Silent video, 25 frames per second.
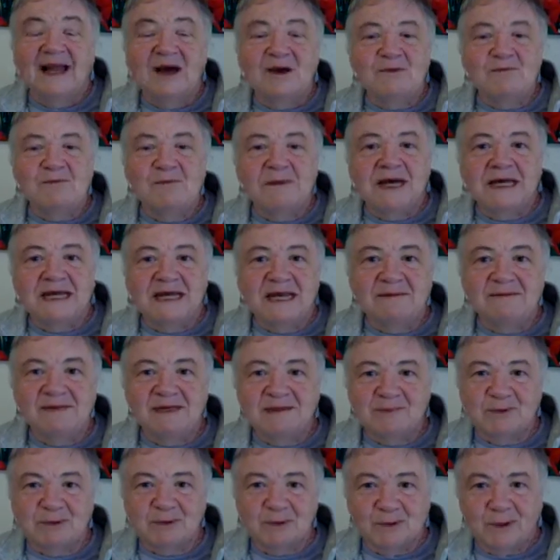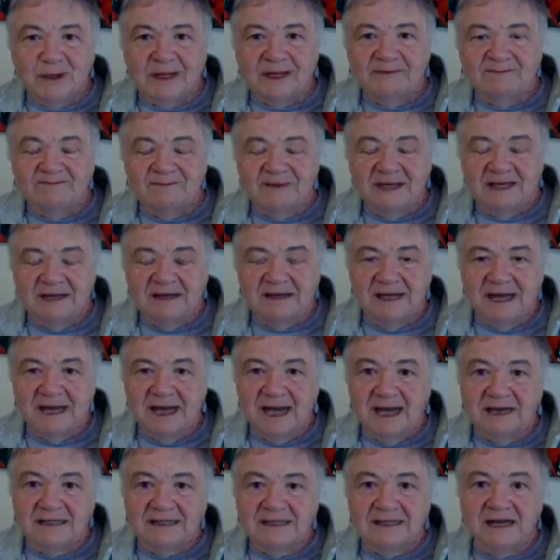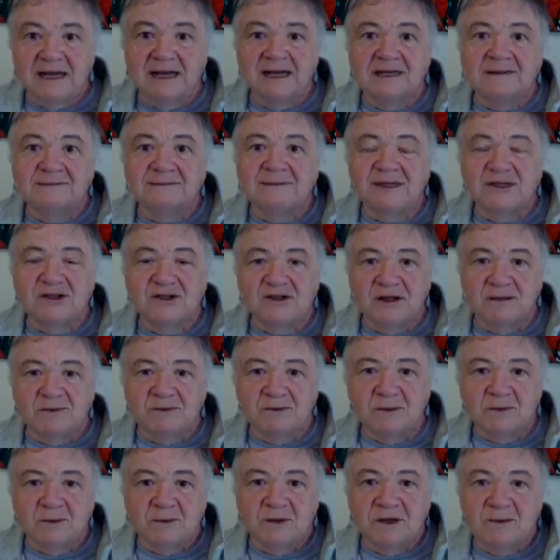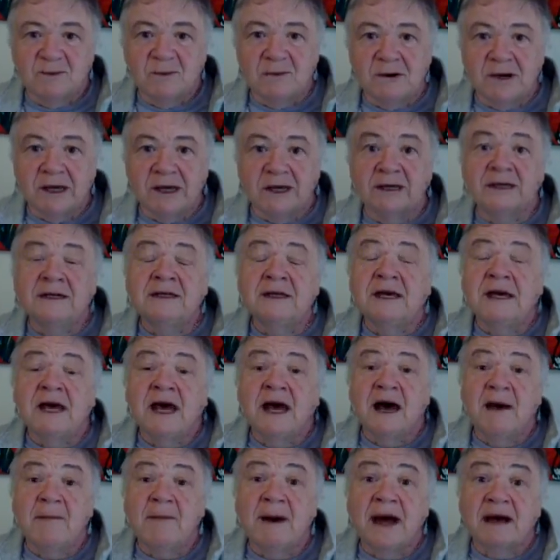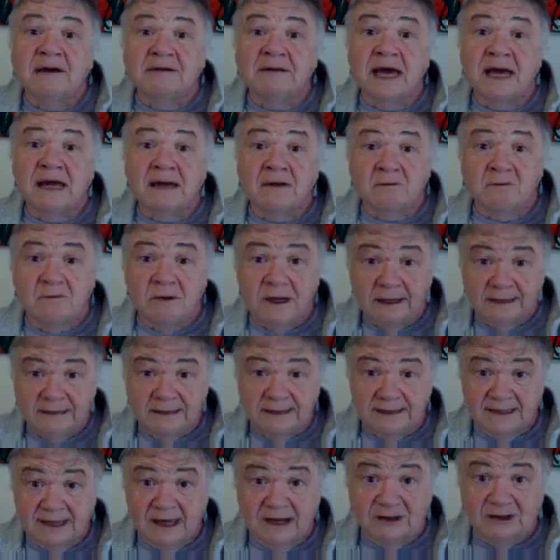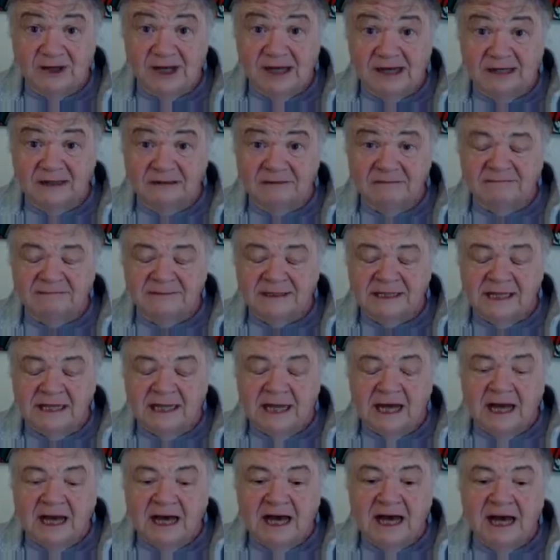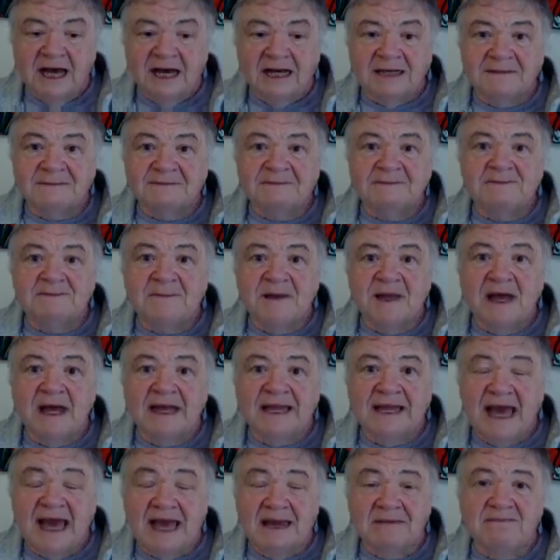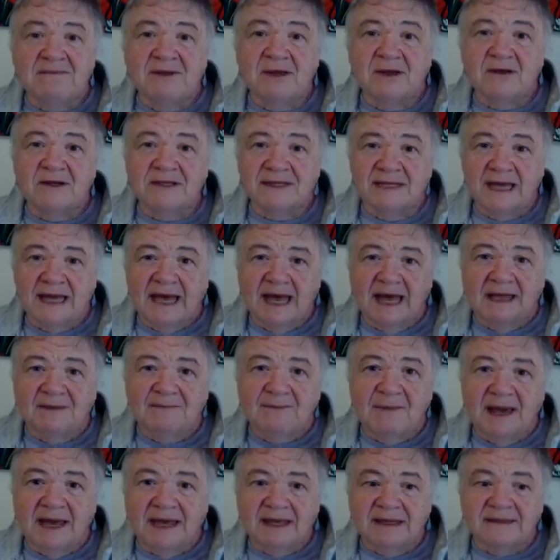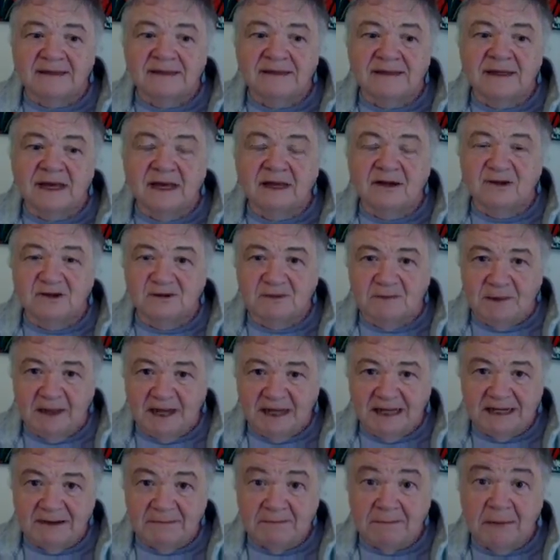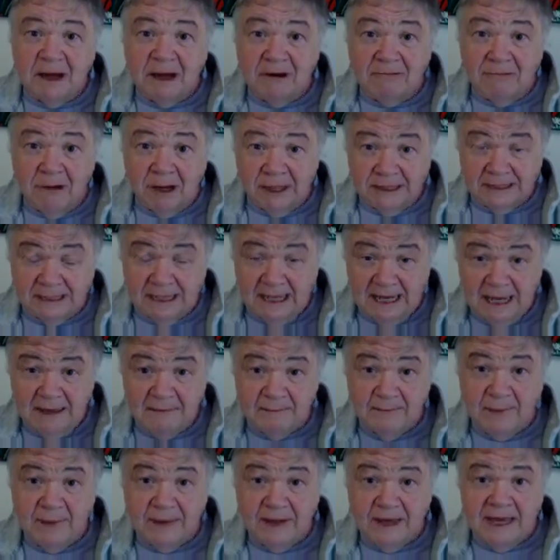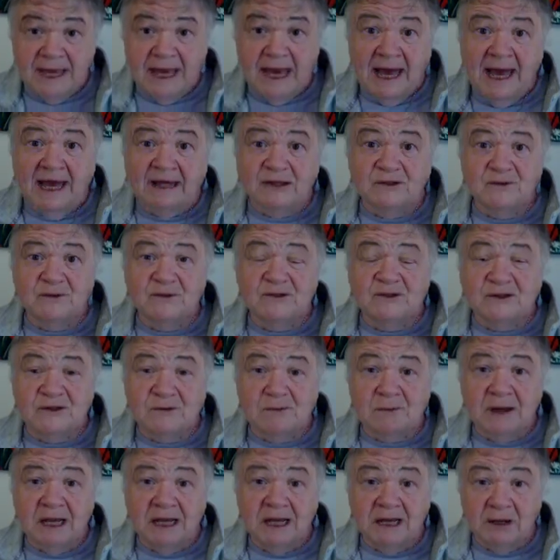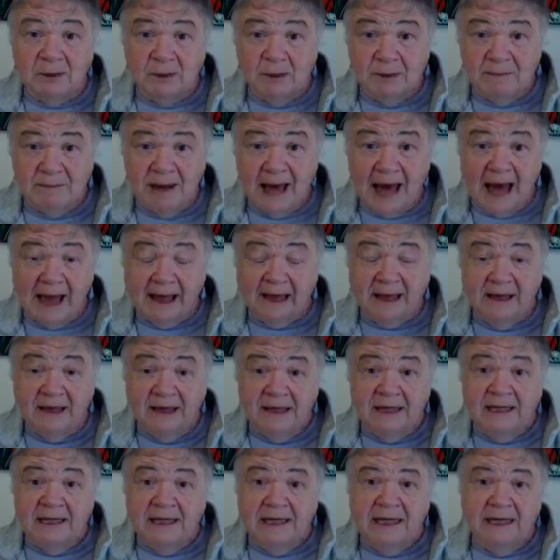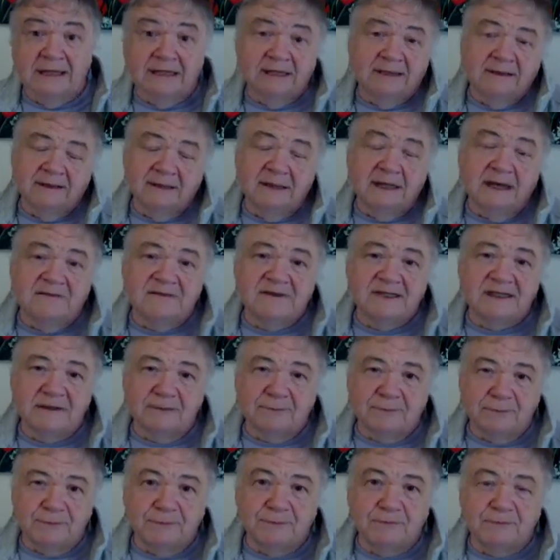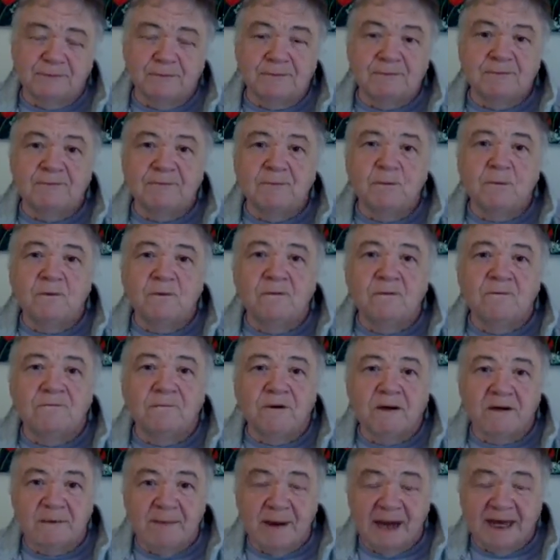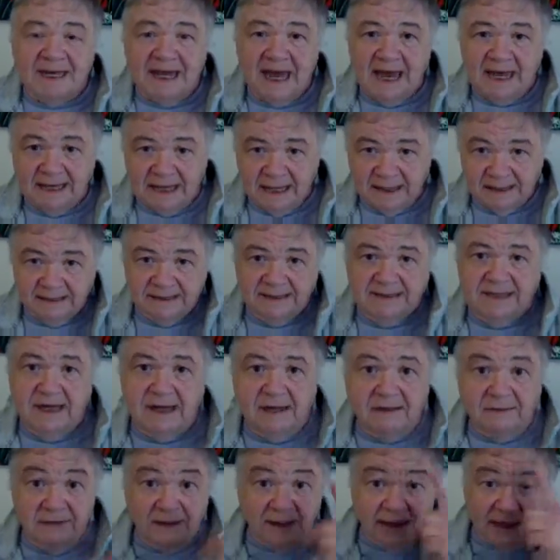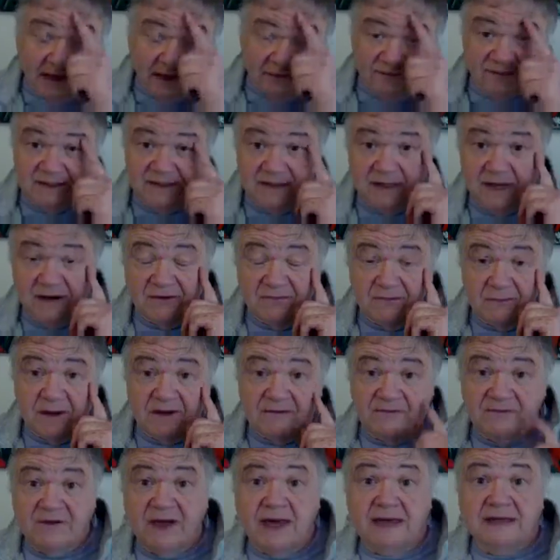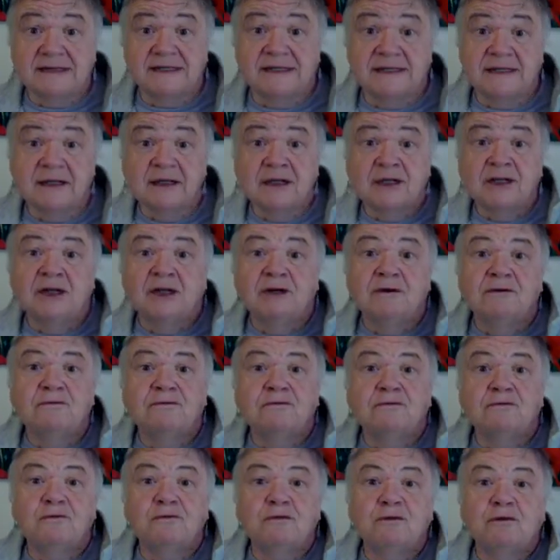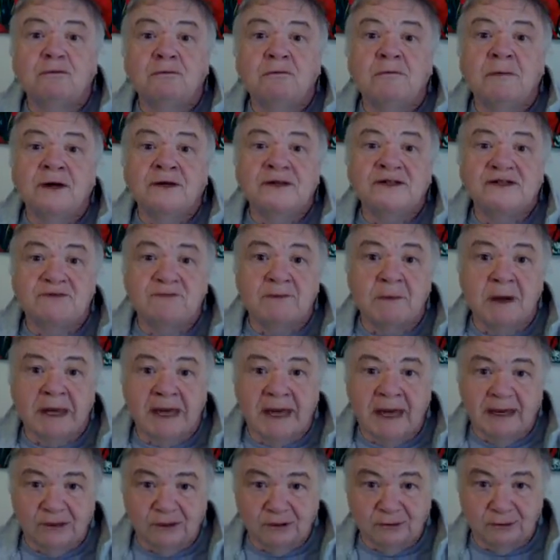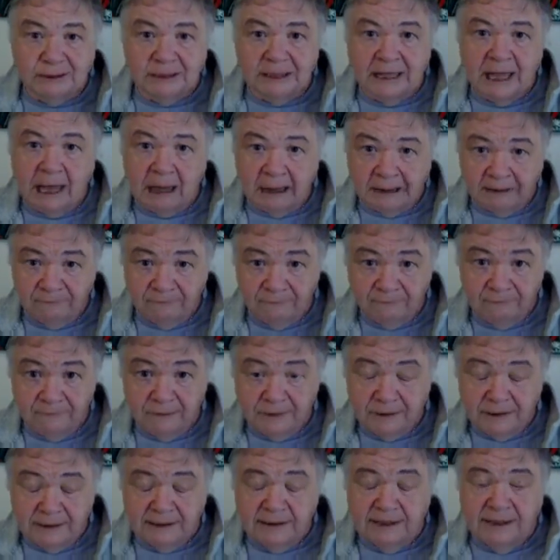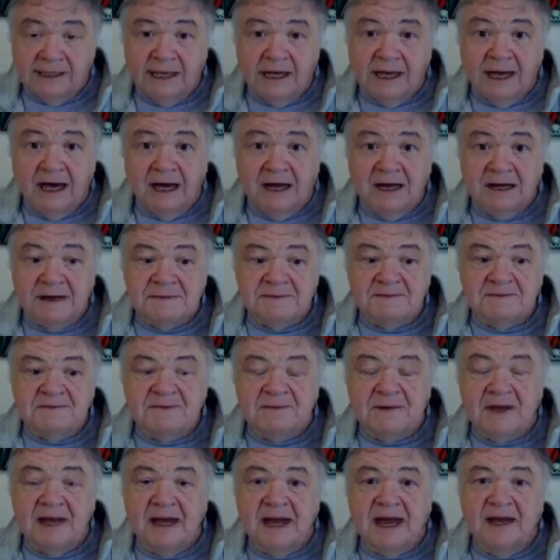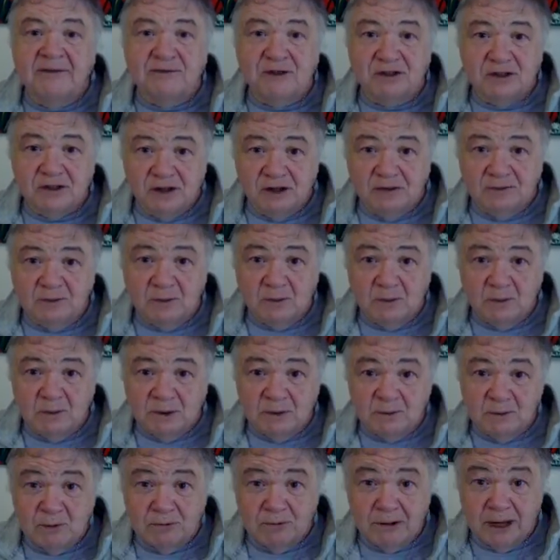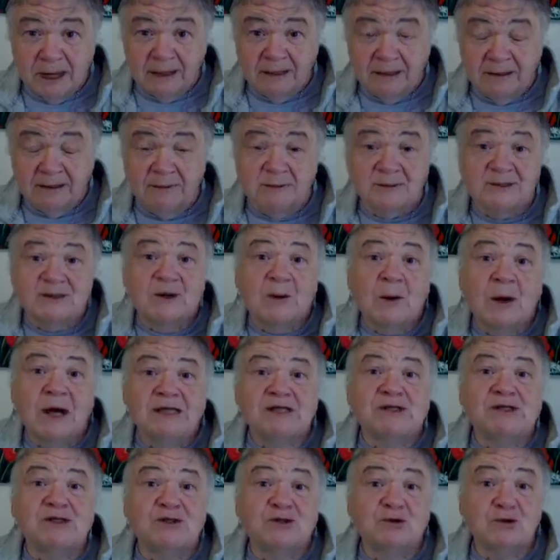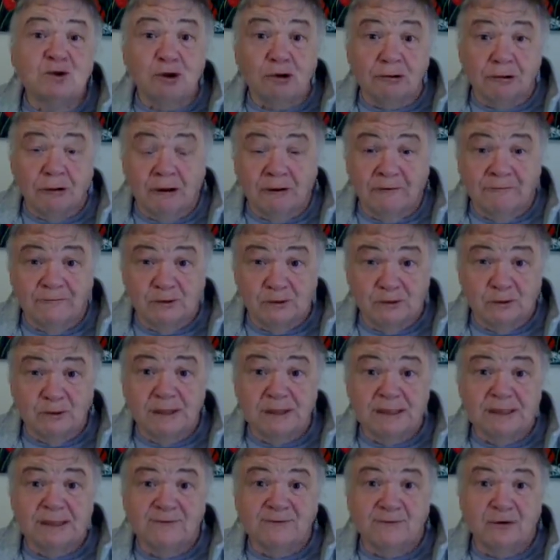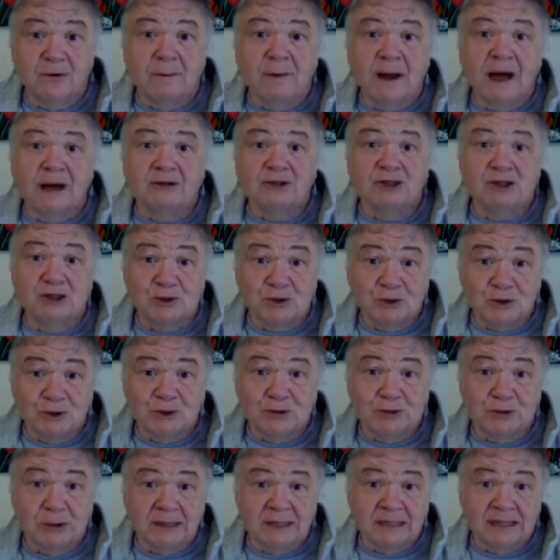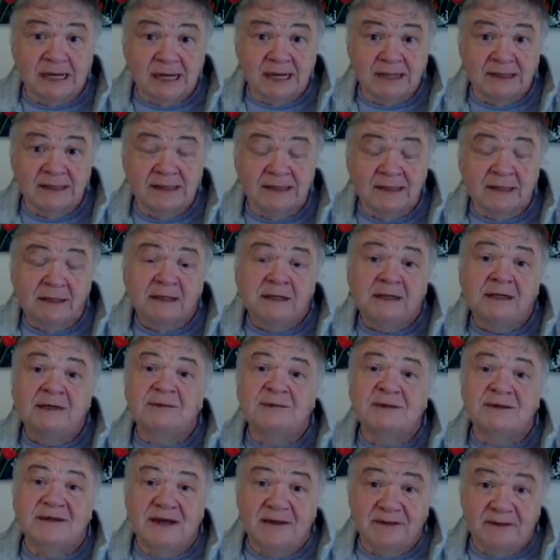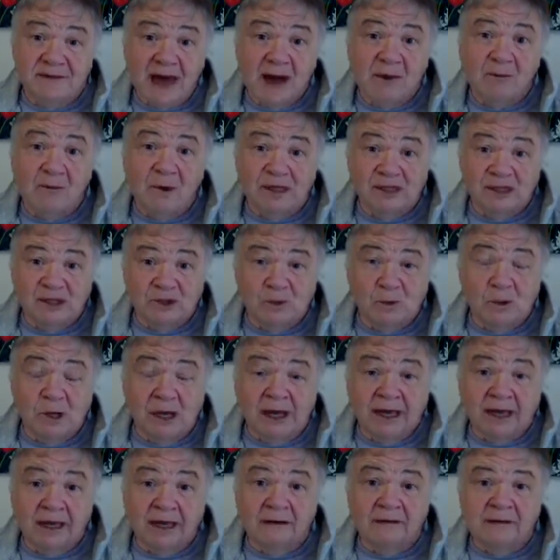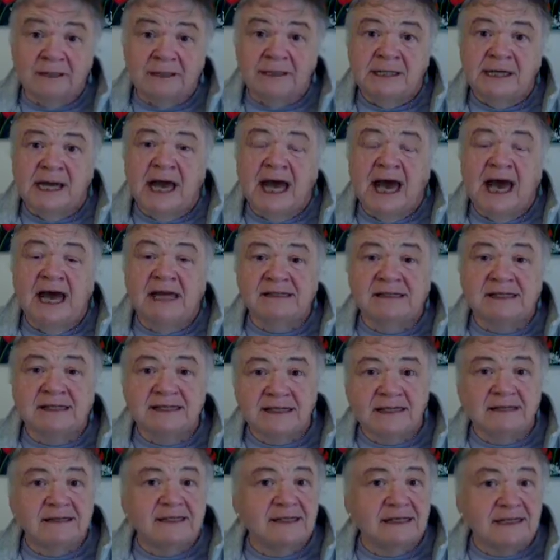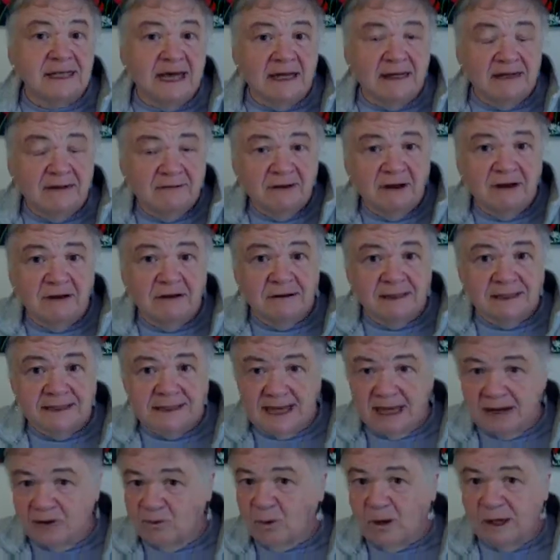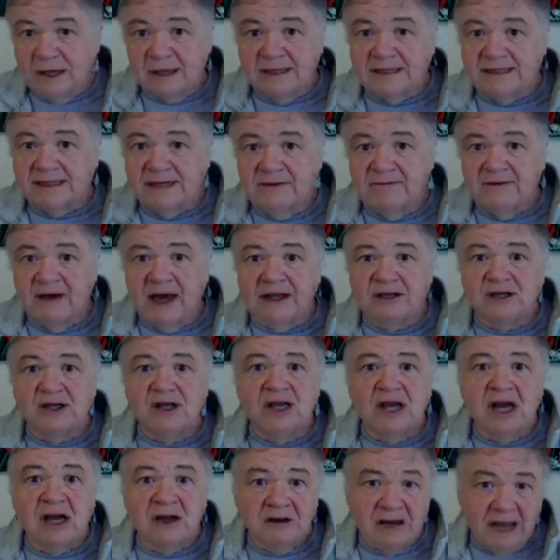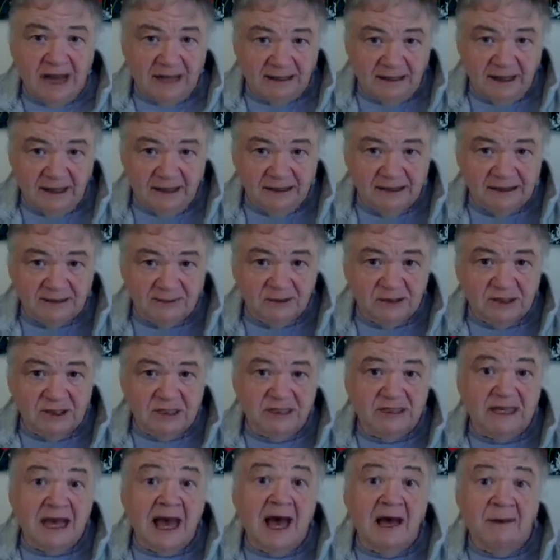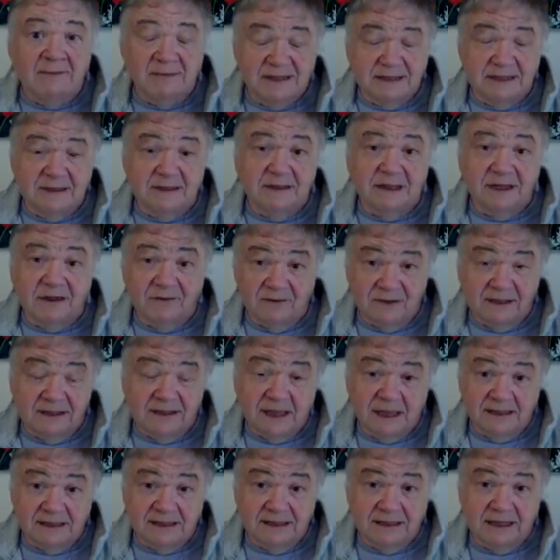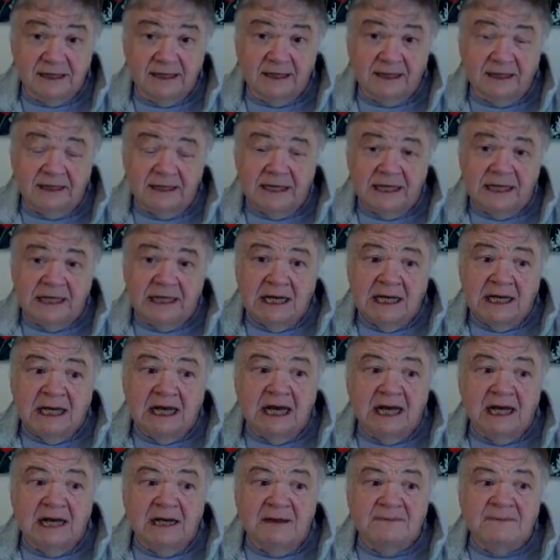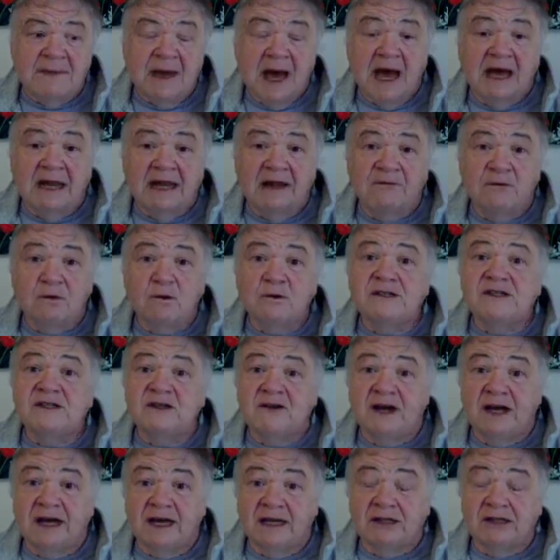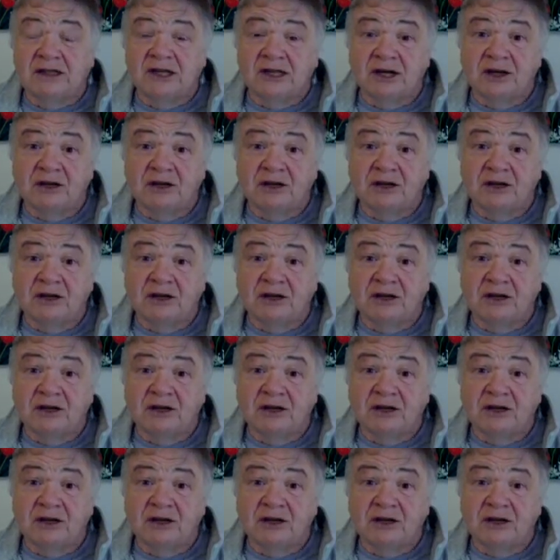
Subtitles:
Hello, my name's Paula, and I had a treatment with Maria about 8 weeks ago now. I came because I had a lot of pain in my right hip and also my lower back, and not that I've suffered from very bad headaches down the left side of my face for most of my adult life. I had the treatment with Maria. It was quite sore afterwards for about 2 or 3 days, but then that went away. And since then, in the last 8 weeks, I've had no headaches, which is absolutely fantastic. And I've also had